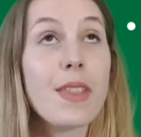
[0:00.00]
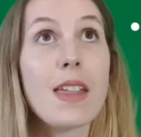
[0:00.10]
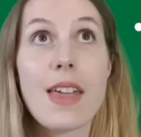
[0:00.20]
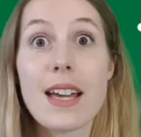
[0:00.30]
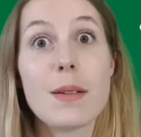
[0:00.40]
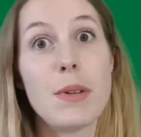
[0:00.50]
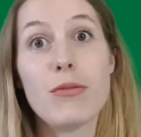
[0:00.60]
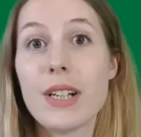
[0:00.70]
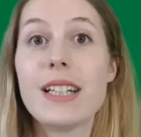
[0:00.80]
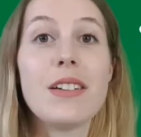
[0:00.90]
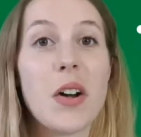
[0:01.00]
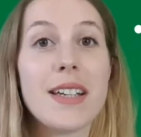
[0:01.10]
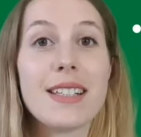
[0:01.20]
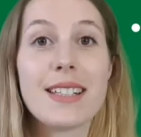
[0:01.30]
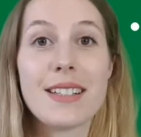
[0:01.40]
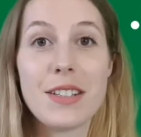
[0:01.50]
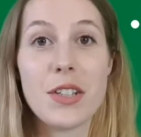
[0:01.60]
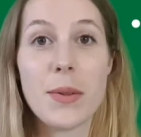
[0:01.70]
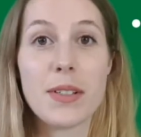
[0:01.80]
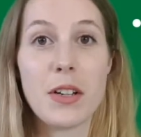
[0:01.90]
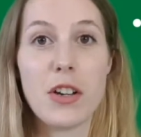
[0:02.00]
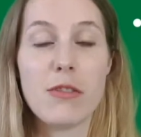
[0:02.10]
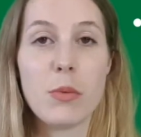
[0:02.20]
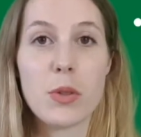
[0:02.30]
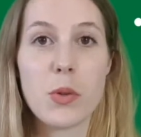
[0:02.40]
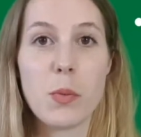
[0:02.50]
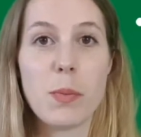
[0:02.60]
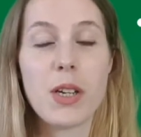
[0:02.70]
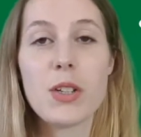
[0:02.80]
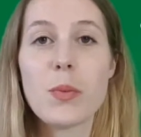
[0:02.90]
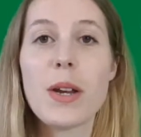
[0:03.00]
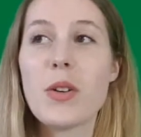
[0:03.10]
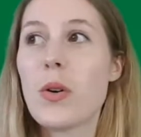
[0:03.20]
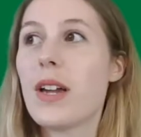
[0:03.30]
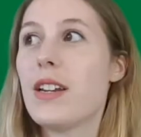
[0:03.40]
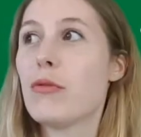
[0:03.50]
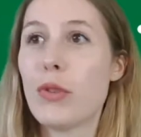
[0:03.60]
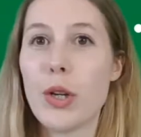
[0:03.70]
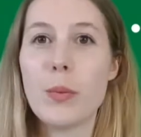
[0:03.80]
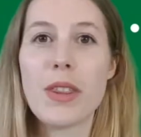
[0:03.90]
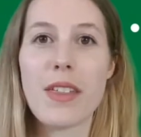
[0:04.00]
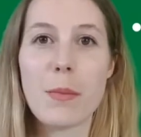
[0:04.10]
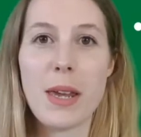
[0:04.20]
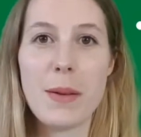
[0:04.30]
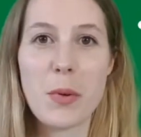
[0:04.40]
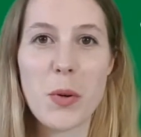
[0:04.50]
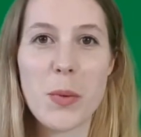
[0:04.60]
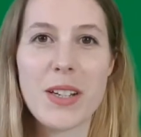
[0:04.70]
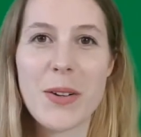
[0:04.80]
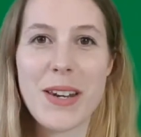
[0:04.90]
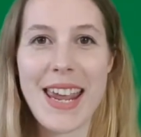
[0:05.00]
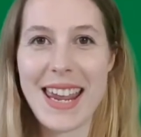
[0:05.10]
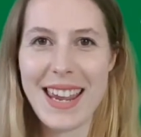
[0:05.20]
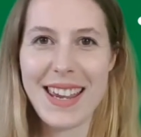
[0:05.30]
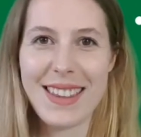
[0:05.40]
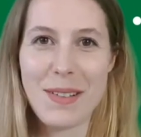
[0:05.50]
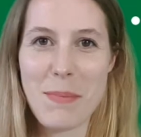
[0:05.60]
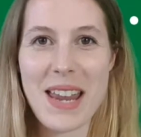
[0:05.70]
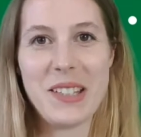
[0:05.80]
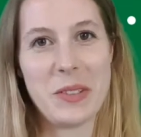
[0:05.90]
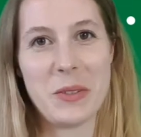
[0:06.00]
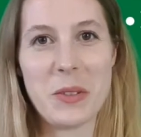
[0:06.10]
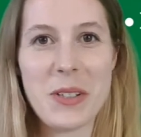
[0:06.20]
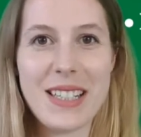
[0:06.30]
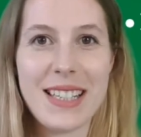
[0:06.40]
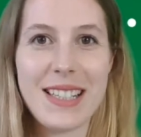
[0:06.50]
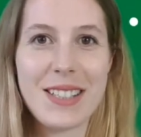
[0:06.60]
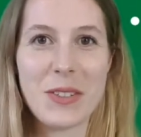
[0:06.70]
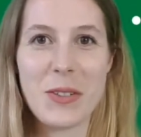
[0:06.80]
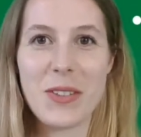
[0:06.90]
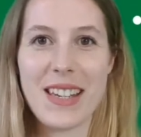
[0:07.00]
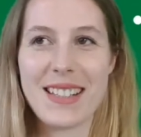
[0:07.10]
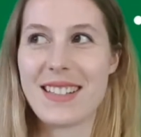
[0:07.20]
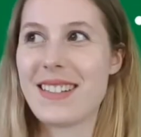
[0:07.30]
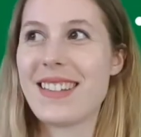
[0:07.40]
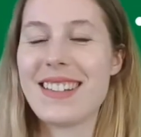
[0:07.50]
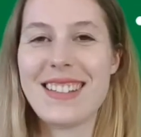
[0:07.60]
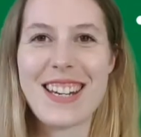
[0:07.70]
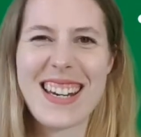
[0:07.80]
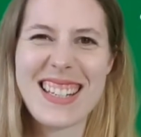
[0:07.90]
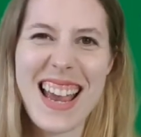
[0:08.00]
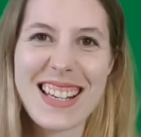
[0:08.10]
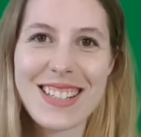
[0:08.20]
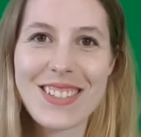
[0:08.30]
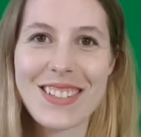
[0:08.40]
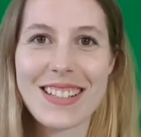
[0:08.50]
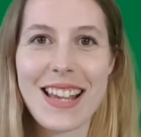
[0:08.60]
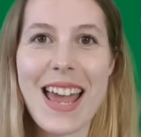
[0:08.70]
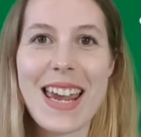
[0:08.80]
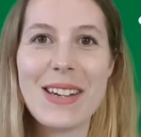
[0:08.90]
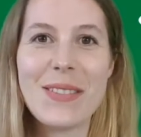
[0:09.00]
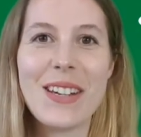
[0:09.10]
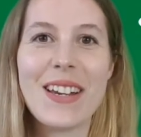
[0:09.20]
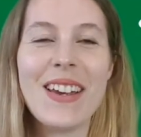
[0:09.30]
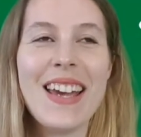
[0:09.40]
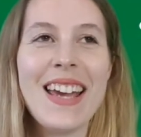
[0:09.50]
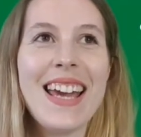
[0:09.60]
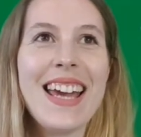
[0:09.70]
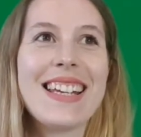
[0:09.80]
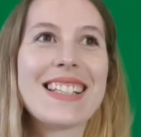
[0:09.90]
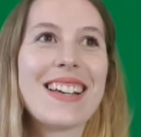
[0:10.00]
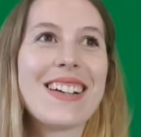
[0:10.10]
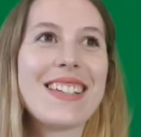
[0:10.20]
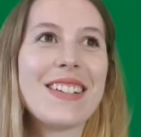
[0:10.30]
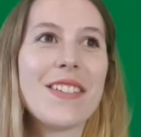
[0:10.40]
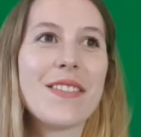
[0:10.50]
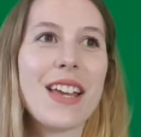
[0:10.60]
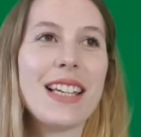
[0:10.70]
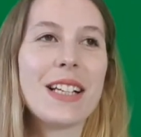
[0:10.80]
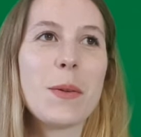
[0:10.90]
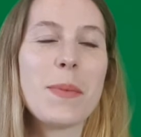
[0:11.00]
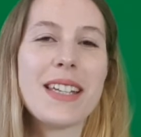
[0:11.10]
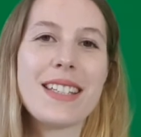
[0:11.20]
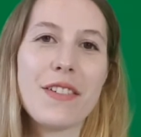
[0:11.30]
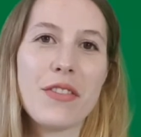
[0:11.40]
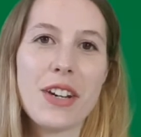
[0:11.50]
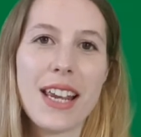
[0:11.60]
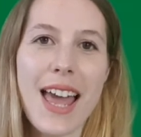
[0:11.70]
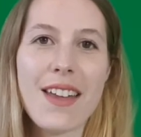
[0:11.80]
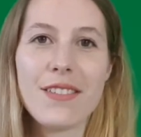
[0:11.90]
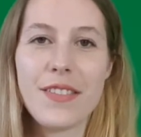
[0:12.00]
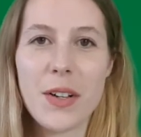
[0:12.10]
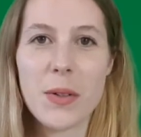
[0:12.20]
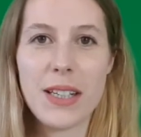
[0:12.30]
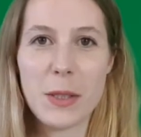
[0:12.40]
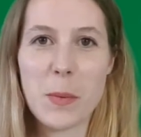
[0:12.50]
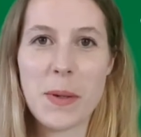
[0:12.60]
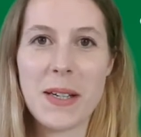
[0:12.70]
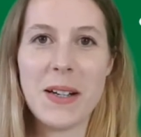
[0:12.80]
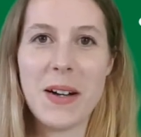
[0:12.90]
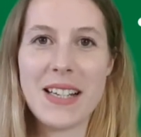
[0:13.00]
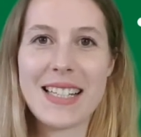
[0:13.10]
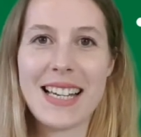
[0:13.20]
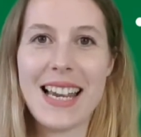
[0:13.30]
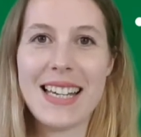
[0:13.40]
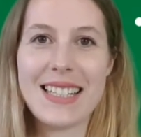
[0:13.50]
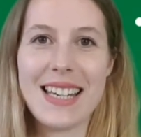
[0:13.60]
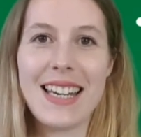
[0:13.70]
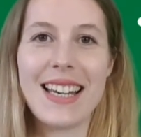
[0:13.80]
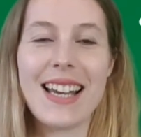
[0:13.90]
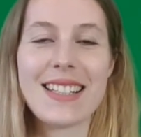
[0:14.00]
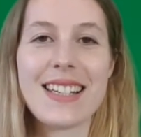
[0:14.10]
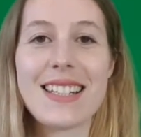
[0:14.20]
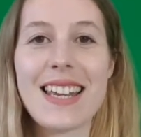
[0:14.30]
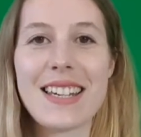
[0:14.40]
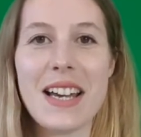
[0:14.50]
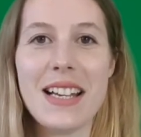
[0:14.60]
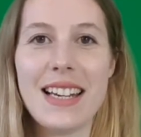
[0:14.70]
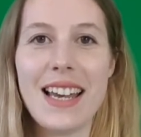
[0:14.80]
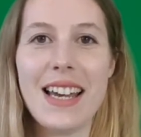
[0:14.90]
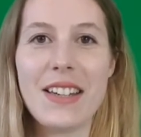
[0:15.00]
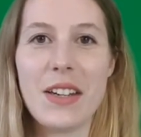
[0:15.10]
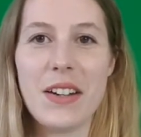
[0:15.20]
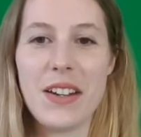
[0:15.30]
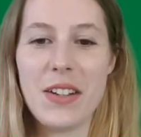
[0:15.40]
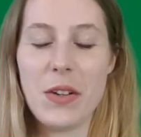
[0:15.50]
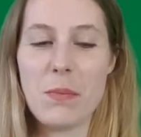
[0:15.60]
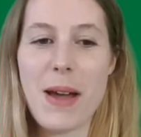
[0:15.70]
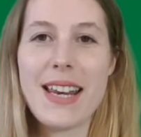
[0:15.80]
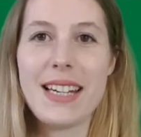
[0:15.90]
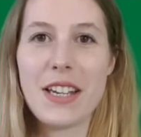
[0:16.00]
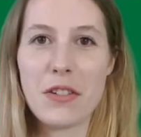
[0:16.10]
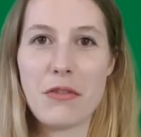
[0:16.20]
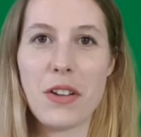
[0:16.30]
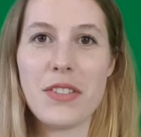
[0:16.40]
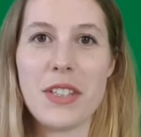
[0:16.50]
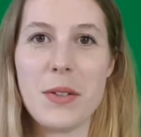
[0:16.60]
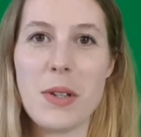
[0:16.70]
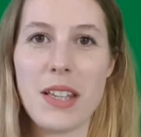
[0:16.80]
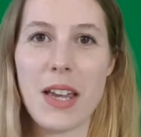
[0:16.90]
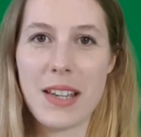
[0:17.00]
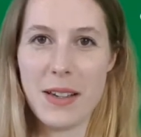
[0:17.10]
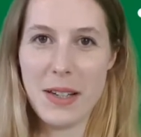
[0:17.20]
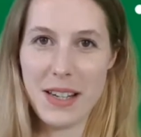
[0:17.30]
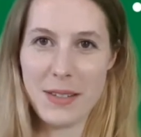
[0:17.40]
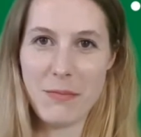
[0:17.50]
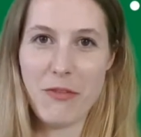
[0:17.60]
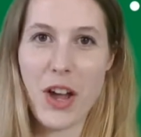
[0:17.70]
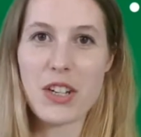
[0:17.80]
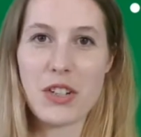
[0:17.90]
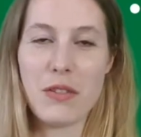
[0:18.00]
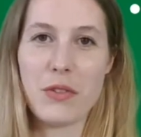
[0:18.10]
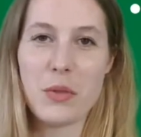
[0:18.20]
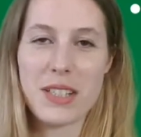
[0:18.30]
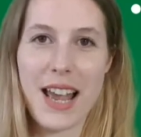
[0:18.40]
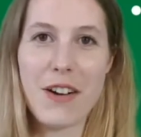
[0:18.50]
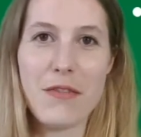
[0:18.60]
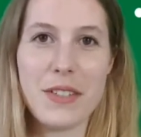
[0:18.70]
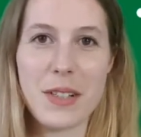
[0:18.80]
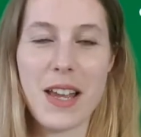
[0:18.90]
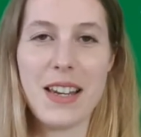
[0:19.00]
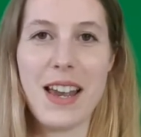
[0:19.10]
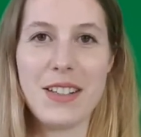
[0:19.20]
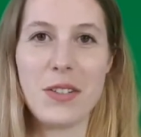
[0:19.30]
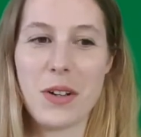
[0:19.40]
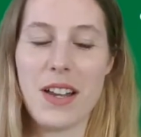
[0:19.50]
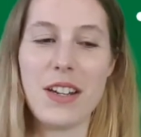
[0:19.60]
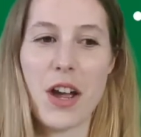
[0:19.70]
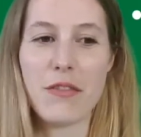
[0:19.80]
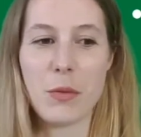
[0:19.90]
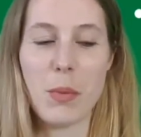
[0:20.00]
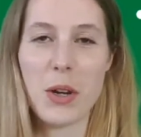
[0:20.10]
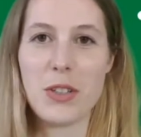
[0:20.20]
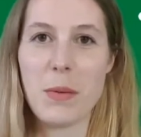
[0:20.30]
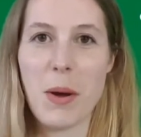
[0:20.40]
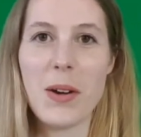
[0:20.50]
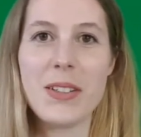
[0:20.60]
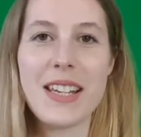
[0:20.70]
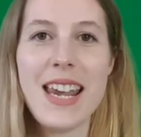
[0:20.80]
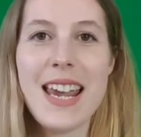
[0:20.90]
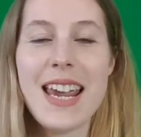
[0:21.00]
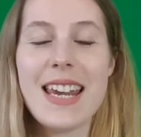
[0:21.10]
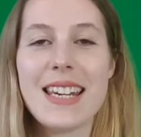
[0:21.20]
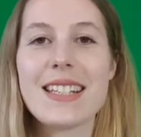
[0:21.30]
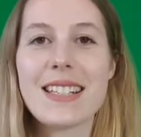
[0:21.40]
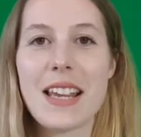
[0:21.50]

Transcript: That can be really nice to do as a life model, because we're not in a room with other people. We don't hear the pencil noises, or the chit chat's not the same. It's kind of a little bit different. It can feel a little bit isolating. As I said earlier, you're mainly confronted with like a version of yourself and you're kind of going from pose to pose. It is